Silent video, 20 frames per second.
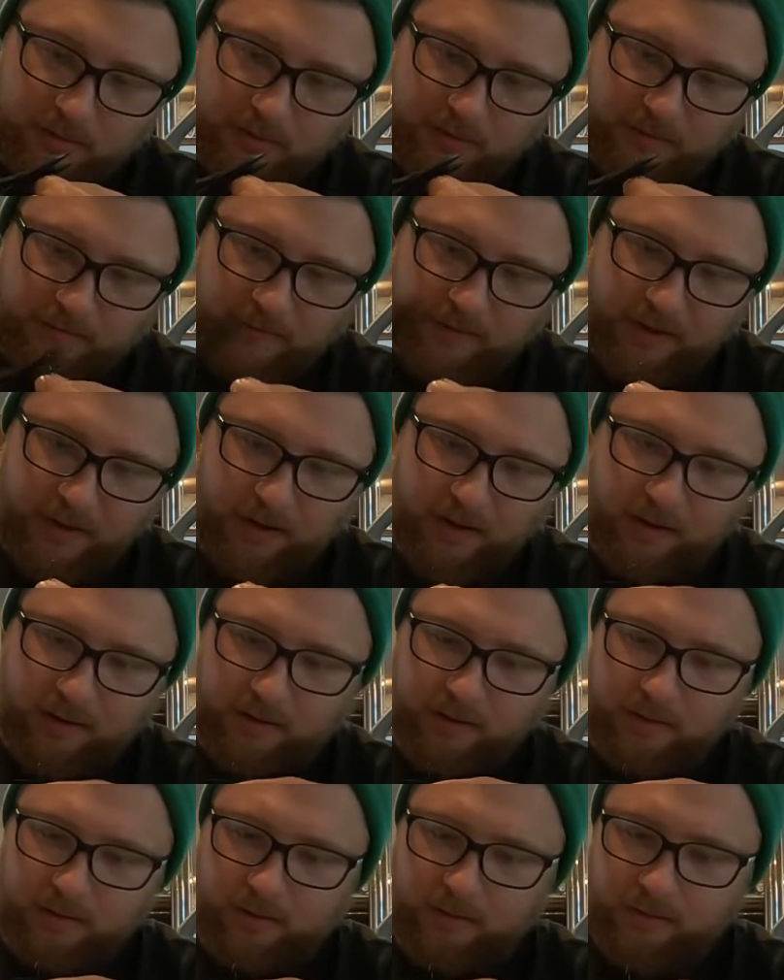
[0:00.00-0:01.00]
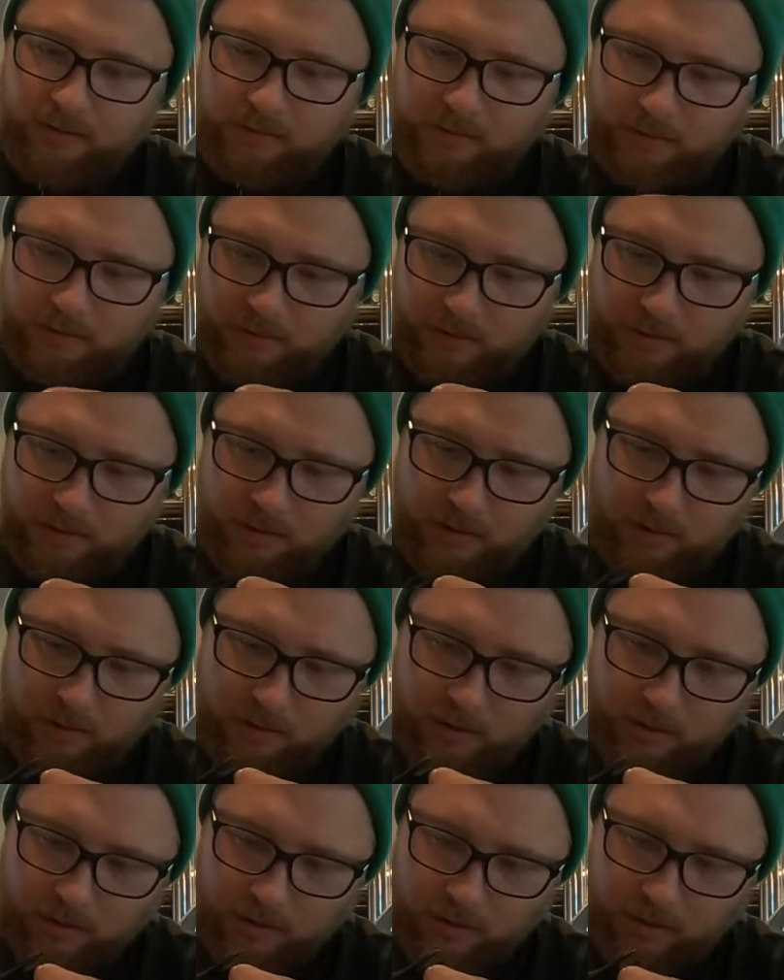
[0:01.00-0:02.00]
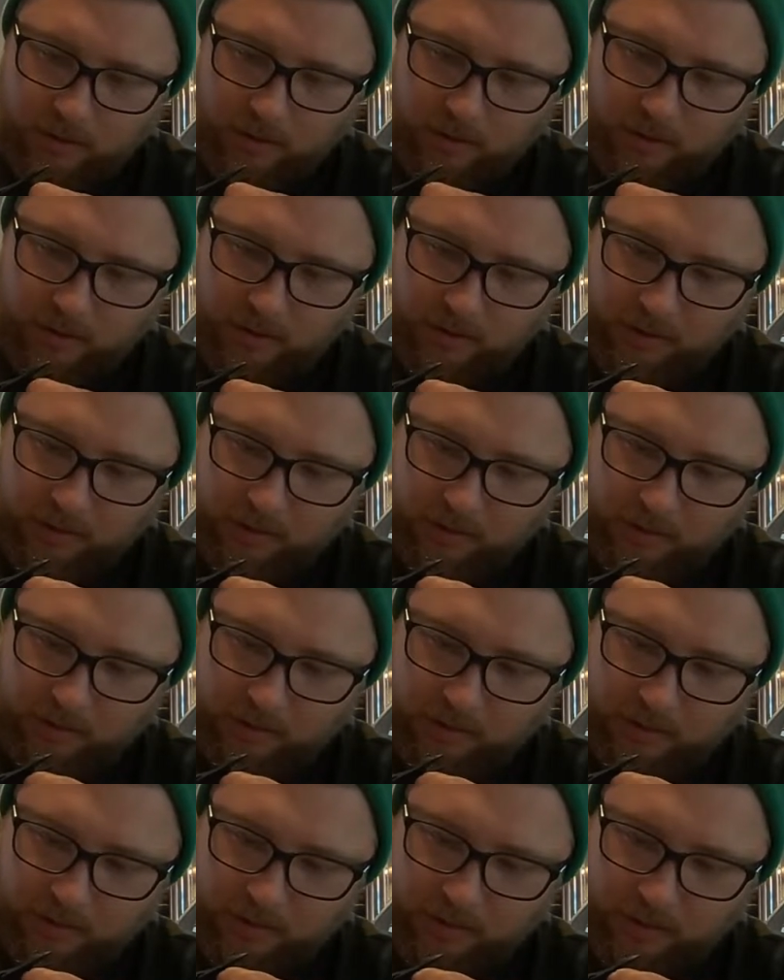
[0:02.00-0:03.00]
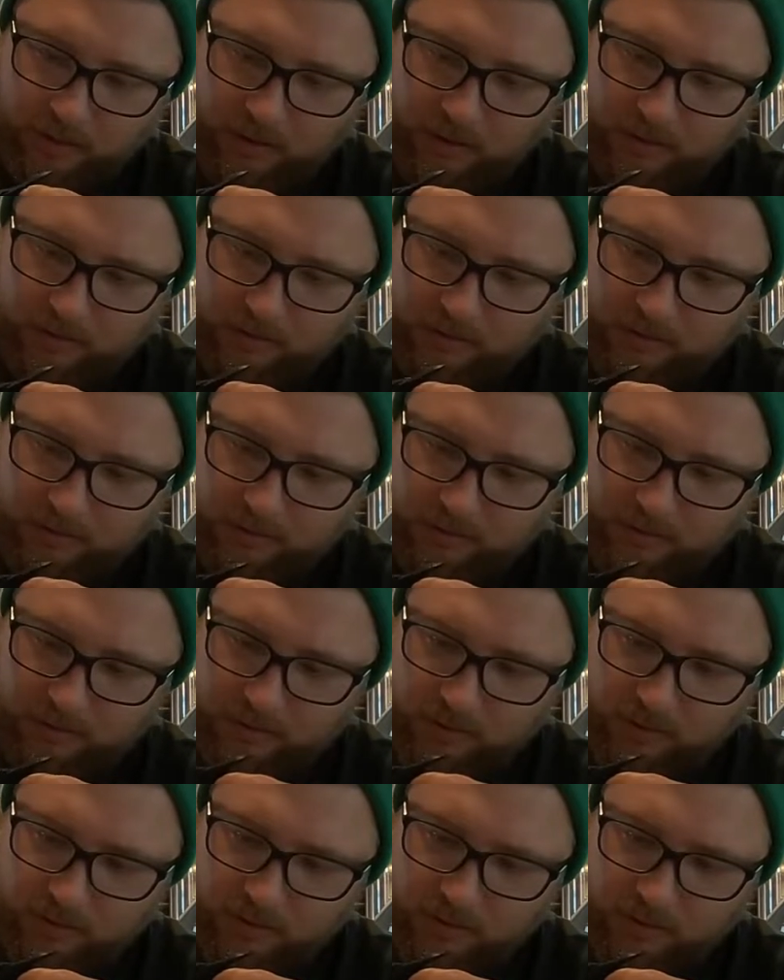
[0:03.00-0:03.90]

of tag. I didn't cut that, actually.